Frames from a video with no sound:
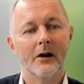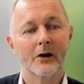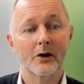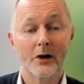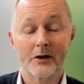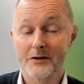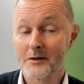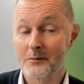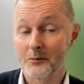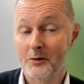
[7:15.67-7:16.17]

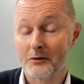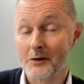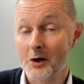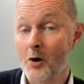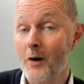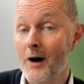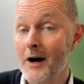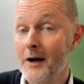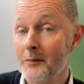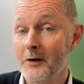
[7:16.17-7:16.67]
customer
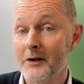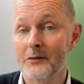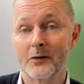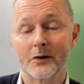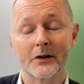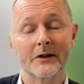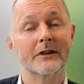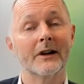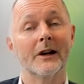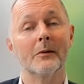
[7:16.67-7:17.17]
requirement,
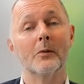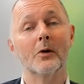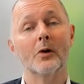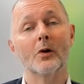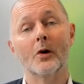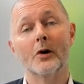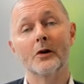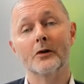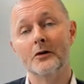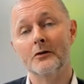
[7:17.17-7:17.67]
for example,
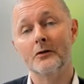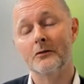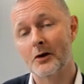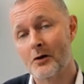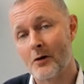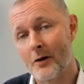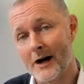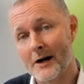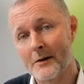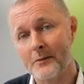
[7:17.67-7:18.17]
or a new
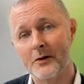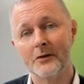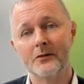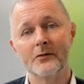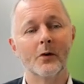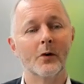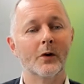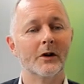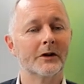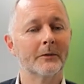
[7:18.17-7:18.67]
requirement
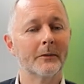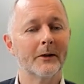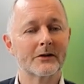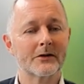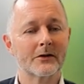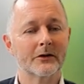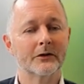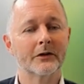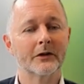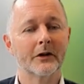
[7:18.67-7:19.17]
for a
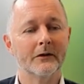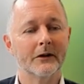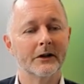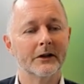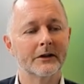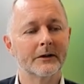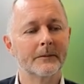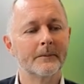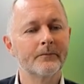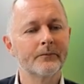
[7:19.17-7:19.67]
special
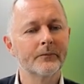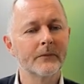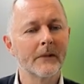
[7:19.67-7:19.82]
service.